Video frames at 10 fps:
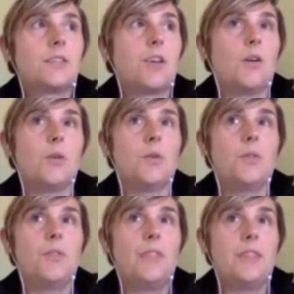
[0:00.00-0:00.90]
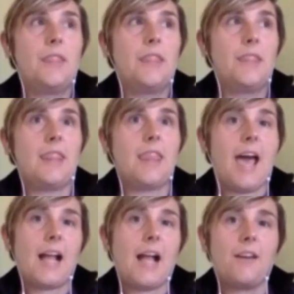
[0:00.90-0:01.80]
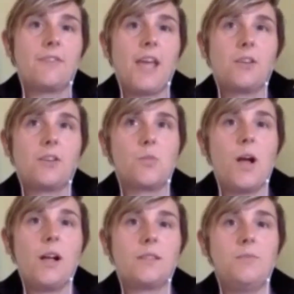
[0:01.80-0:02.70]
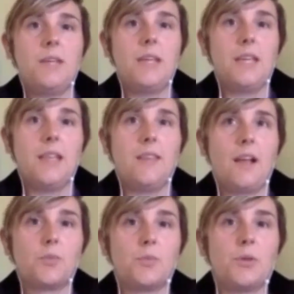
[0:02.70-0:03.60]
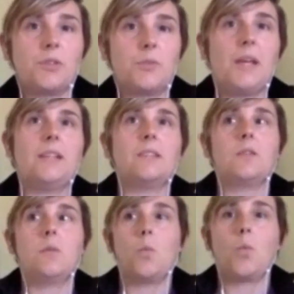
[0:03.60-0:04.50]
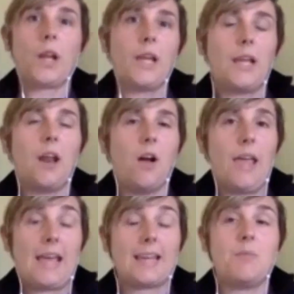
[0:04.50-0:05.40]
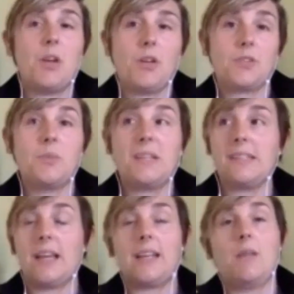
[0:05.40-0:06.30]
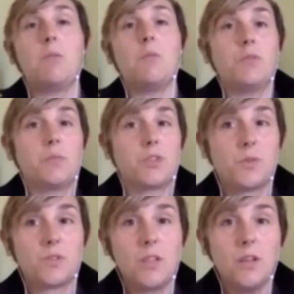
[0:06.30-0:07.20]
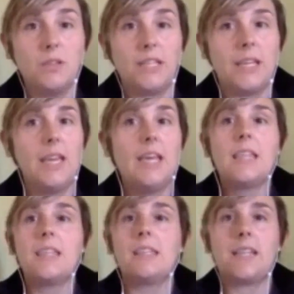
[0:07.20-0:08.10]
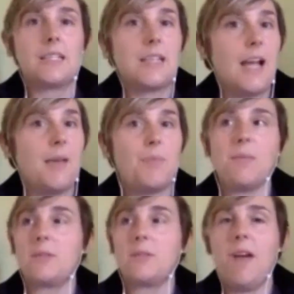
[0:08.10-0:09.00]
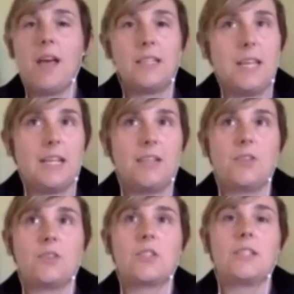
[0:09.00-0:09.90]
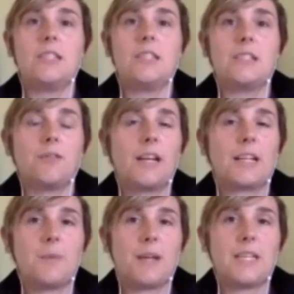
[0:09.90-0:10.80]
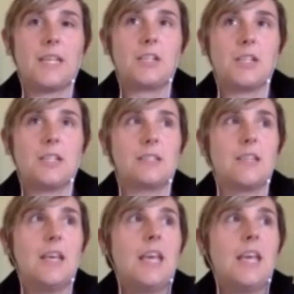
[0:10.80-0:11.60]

So that kind of caters well to being in the entrepreneurial space, working in academia also, because academia moves much more slowly. Things take time, they must be validated. There's just these different expectations.